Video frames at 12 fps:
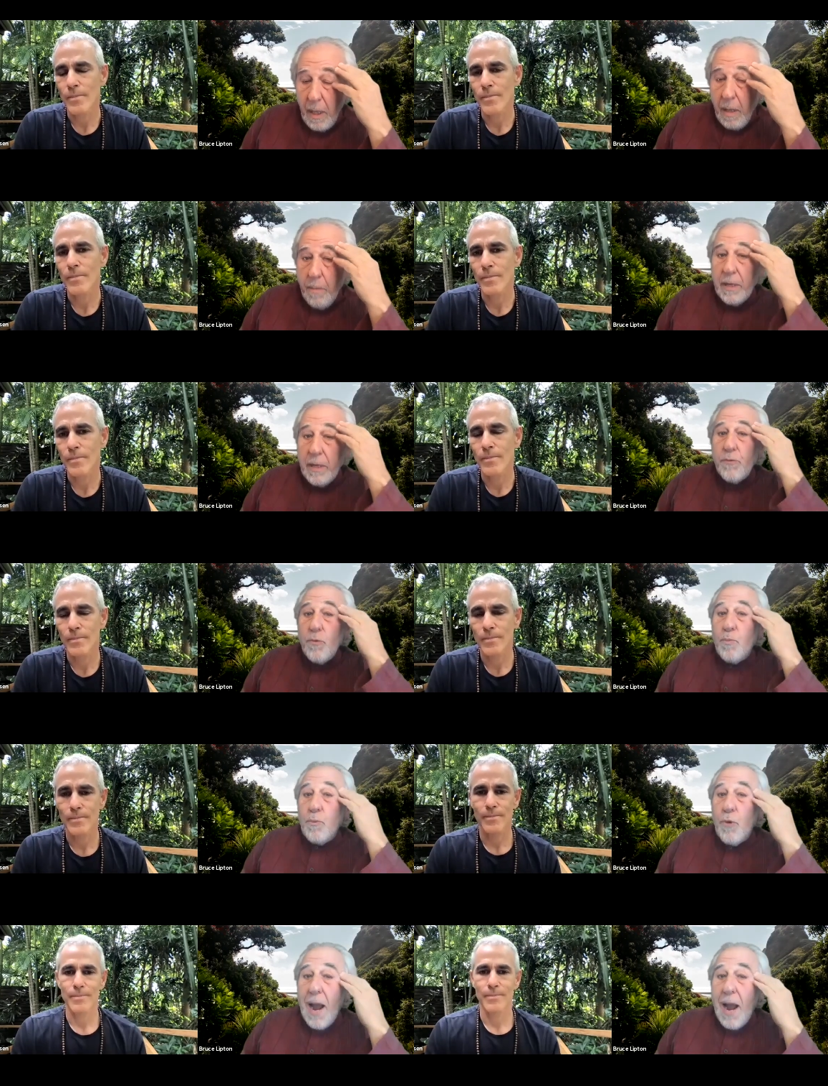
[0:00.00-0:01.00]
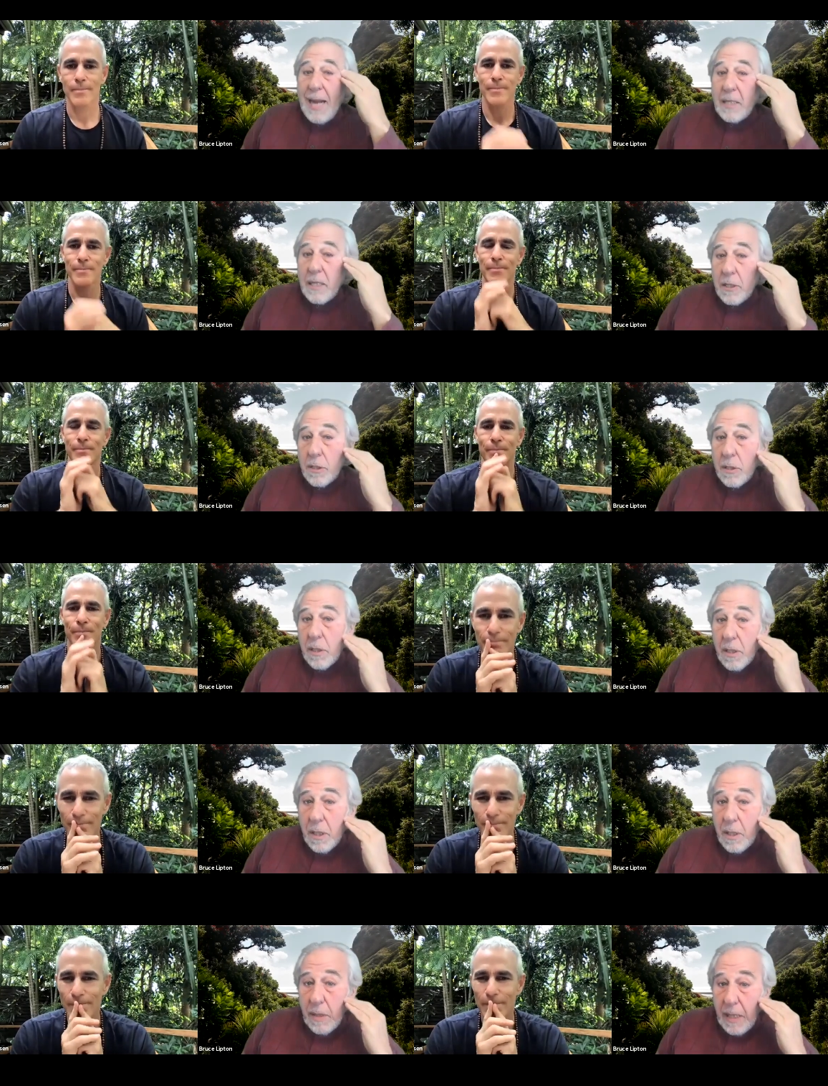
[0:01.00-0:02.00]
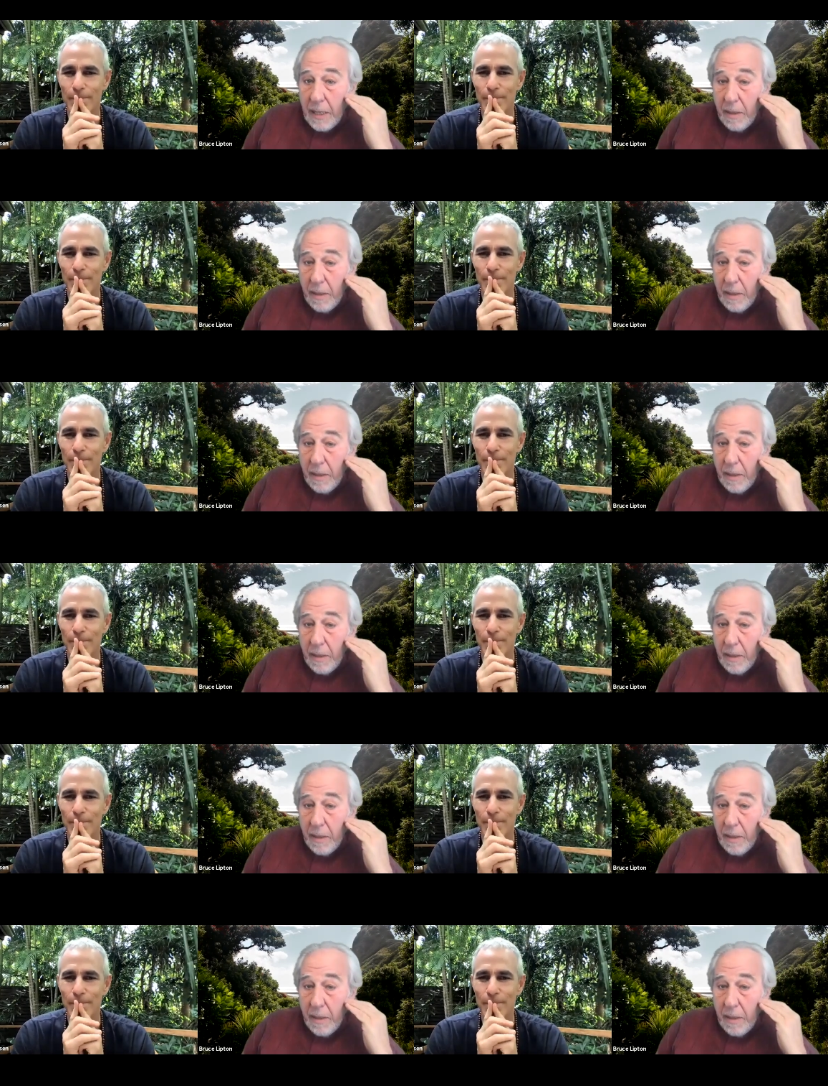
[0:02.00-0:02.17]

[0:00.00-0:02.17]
Speaker 1: But through practice and